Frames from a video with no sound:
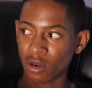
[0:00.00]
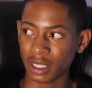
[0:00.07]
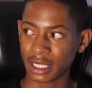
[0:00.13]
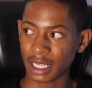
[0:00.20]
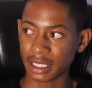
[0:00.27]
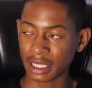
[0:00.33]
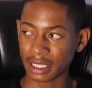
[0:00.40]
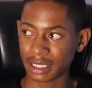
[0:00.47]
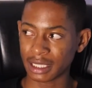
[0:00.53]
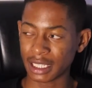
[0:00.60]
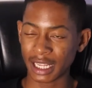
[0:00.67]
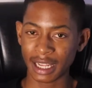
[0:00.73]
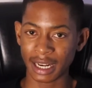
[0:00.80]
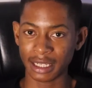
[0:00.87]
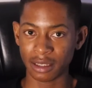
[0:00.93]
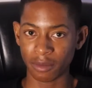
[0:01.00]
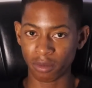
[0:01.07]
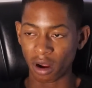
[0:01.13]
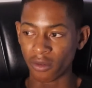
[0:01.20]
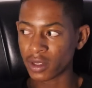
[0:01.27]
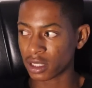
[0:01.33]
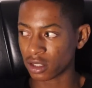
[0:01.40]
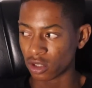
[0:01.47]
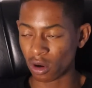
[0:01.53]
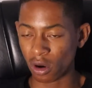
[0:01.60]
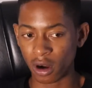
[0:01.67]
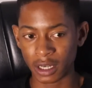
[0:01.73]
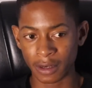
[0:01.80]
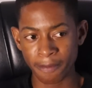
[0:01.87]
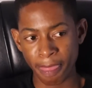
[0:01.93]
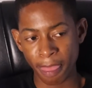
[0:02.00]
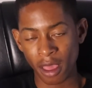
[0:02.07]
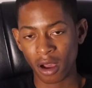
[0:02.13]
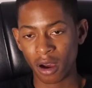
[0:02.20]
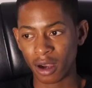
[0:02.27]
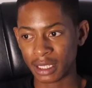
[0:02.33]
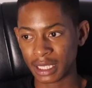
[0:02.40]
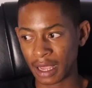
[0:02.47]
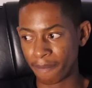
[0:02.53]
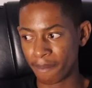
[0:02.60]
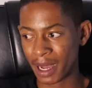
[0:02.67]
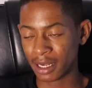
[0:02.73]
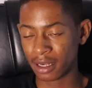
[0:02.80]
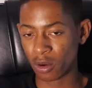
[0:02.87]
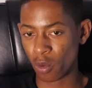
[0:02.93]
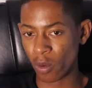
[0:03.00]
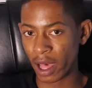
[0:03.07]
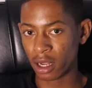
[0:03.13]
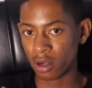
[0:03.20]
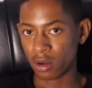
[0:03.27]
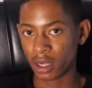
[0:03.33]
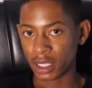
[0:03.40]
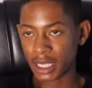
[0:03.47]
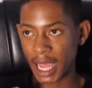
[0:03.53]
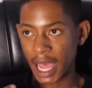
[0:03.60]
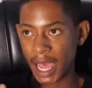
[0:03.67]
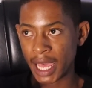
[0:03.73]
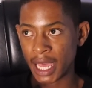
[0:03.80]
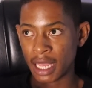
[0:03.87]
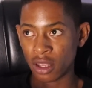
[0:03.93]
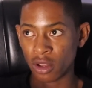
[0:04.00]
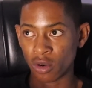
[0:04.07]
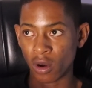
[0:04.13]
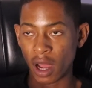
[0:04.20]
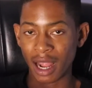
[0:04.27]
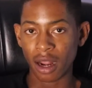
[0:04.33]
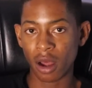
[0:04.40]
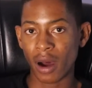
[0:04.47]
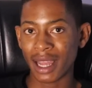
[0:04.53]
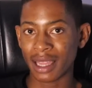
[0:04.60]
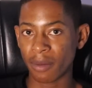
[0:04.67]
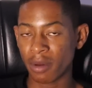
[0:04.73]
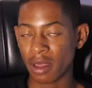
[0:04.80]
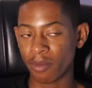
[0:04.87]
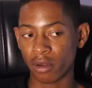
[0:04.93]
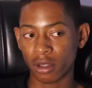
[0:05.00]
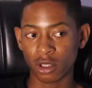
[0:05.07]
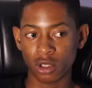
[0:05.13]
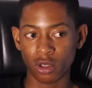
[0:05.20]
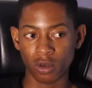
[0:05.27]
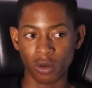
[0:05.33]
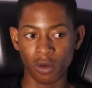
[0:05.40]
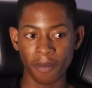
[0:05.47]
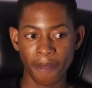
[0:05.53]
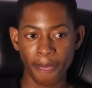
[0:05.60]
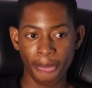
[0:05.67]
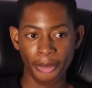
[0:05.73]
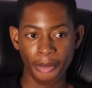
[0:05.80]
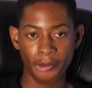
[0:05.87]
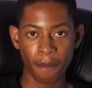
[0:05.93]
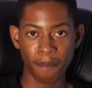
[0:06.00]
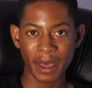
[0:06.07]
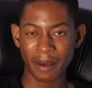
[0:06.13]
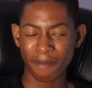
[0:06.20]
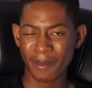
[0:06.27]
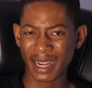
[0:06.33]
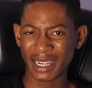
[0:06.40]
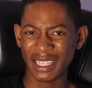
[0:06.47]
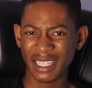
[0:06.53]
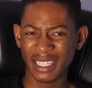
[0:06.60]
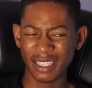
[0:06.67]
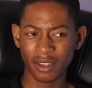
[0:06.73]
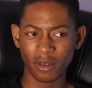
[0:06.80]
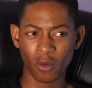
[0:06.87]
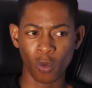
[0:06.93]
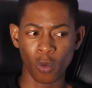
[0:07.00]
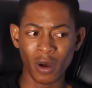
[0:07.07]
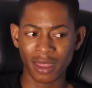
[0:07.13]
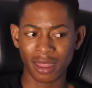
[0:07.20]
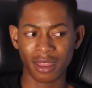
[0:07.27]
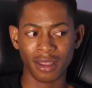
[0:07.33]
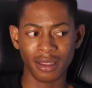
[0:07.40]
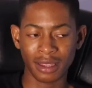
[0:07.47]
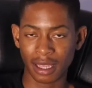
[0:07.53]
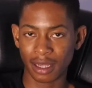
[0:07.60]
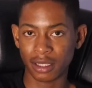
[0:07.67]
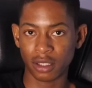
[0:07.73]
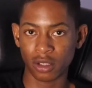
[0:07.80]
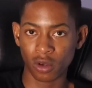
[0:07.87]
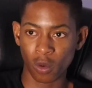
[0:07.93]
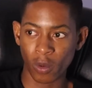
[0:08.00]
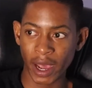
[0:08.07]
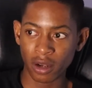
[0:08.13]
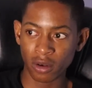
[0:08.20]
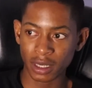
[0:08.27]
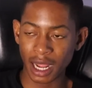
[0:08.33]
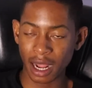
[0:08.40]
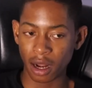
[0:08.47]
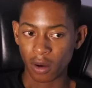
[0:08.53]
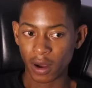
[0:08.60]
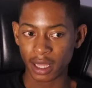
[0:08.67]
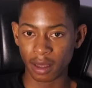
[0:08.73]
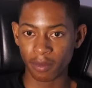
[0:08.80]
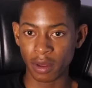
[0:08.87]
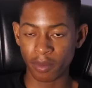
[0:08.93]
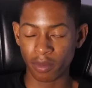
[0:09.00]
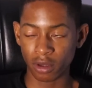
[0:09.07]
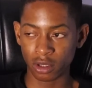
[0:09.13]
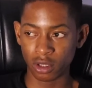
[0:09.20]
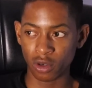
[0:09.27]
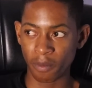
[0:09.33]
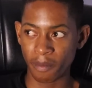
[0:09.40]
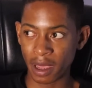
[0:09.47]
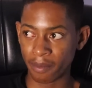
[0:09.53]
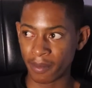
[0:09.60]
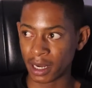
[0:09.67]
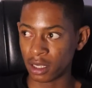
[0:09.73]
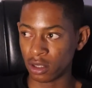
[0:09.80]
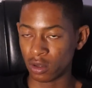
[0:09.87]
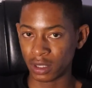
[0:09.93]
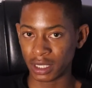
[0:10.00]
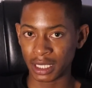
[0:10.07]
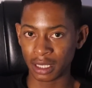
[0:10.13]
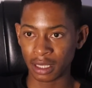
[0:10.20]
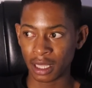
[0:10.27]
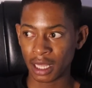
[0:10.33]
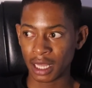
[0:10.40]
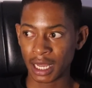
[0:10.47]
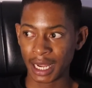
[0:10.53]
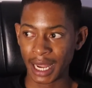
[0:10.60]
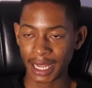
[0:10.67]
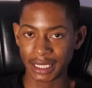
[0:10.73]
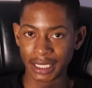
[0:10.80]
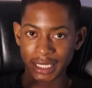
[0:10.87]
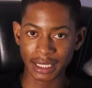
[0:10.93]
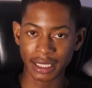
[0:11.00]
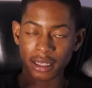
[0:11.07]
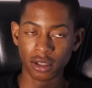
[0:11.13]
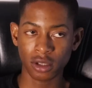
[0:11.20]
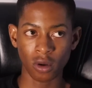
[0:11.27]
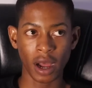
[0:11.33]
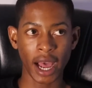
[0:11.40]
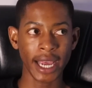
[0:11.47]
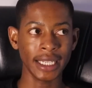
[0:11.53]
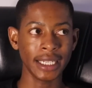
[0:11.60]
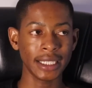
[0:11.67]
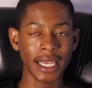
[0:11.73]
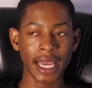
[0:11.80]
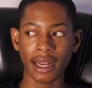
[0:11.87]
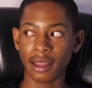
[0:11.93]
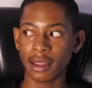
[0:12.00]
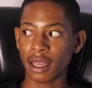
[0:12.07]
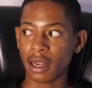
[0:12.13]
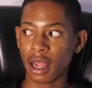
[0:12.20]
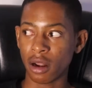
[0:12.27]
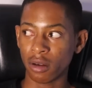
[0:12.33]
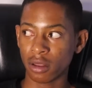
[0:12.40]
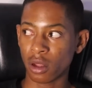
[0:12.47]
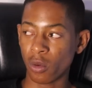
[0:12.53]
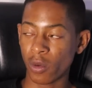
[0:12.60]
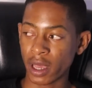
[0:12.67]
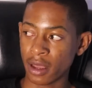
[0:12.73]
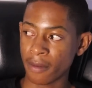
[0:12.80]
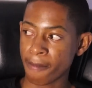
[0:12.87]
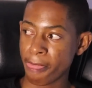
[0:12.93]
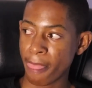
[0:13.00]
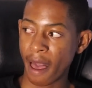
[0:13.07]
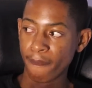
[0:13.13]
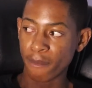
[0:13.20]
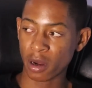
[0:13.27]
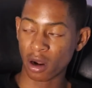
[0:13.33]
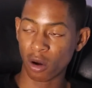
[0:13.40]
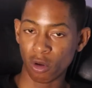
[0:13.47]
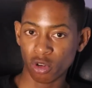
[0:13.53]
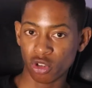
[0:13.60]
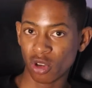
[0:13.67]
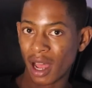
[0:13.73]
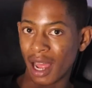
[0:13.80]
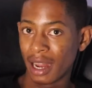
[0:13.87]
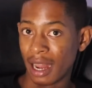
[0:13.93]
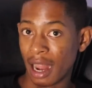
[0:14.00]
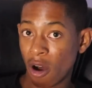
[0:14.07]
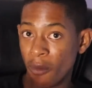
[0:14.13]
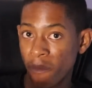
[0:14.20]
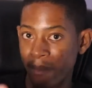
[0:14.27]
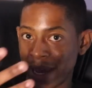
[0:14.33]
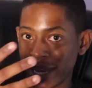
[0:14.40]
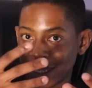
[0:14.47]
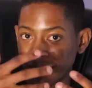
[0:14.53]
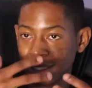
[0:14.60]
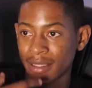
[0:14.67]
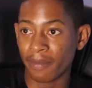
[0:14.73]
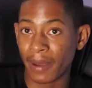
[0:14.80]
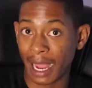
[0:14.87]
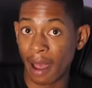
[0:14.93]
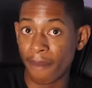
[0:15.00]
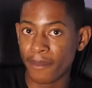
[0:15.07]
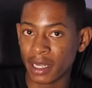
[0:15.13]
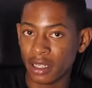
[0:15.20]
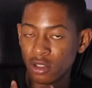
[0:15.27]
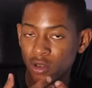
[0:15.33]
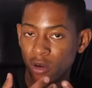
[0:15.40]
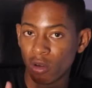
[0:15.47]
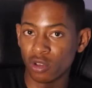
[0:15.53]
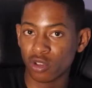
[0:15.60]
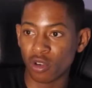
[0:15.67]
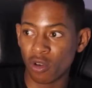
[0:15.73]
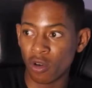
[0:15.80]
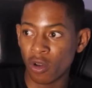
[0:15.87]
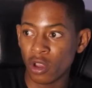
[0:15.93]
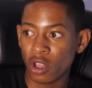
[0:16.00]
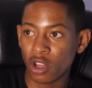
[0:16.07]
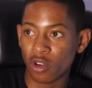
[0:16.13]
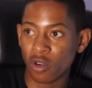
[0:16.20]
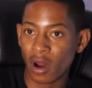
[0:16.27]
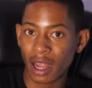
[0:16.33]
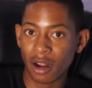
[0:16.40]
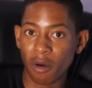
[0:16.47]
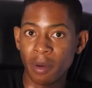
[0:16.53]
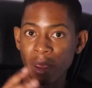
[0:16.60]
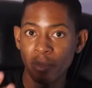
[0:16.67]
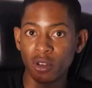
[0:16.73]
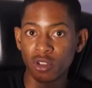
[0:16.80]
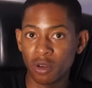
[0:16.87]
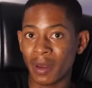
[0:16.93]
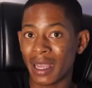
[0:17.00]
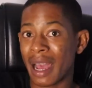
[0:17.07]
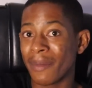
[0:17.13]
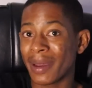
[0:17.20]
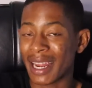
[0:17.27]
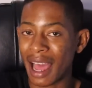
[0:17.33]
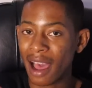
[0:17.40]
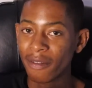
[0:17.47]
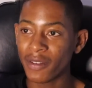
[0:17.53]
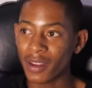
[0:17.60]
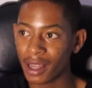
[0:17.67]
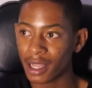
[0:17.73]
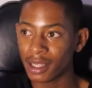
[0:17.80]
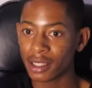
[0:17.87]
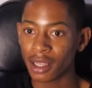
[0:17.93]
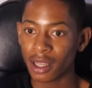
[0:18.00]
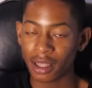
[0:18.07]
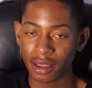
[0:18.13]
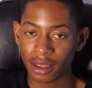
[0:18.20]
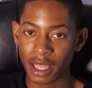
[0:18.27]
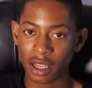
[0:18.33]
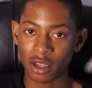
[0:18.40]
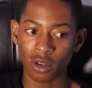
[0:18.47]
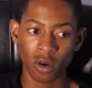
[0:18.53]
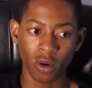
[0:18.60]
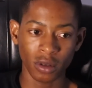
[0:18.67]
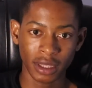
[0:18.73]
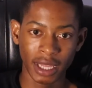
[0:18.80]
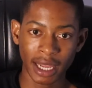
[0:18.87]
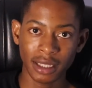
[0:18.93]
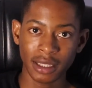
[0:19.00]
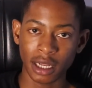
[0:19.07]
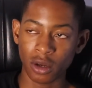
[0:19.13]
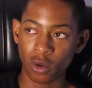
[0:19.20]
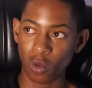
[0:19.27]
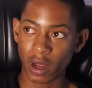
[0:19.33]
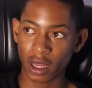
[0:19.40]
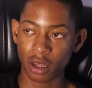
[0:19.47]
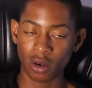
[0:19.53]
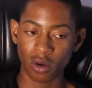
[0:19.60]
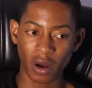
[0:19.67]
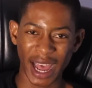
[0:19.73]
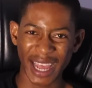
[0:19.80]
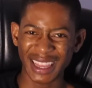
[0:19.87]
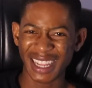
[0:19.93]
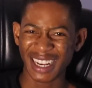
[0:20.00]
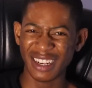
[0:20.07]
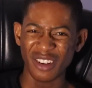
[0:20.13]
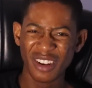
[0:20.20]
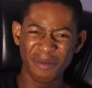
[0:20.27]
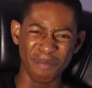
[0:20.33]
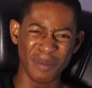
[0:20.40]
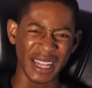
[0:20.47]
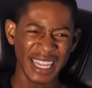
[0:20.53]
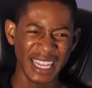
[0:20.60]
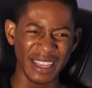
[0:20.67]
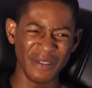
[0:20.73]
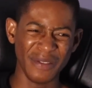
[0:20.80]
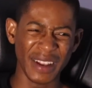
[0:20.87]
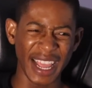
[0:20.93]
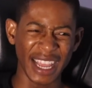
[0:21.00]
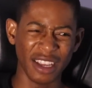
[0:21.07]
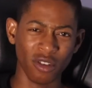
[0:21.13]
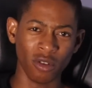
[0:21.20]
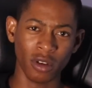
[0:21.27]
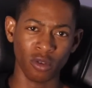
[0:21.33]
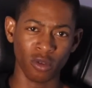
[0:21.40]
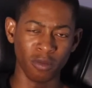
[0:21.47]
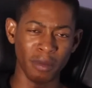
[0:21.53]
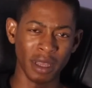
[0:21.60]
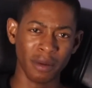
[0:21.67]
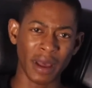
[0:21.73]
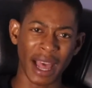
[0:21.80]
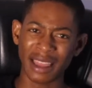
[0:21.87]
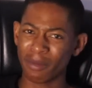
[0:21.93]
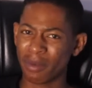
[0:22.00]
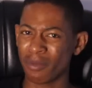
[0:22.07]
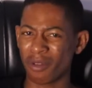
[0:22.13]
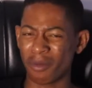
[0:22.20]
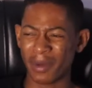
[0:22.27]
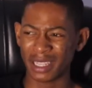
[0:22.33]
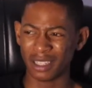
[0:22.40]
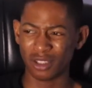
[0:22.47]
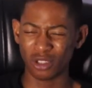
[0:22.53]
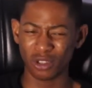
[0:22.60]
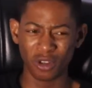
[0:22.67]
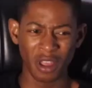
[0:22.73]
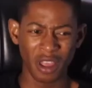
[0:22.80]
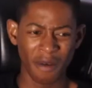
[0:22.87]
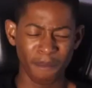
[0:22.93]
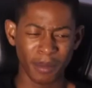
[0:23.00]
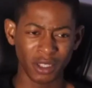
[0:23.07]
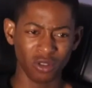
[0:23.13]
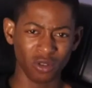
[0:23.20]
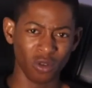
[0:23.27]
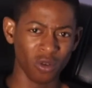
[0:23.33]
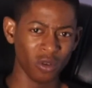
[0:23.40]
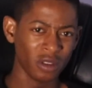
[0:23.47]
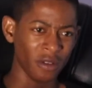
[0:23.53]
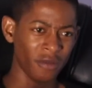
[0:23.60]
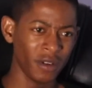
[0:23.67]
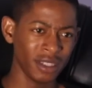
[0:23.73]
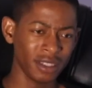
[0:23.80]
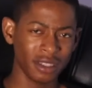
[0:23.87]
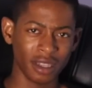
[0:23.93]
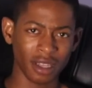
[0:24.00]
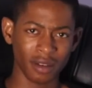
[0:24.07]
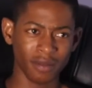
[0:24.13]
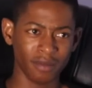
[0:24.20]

know, it's generating profits and so on. I was like, but why not I, you know, allow other people to make money with this, you know, why not allow other people to make money using like just this? So I decided that along the way, I'm going to also allow my company to also, you know, allow people to become an affiliate. Then, you know, that did work. You know, I didn't believe, like, you know, it would make other people money too, but you know, the first,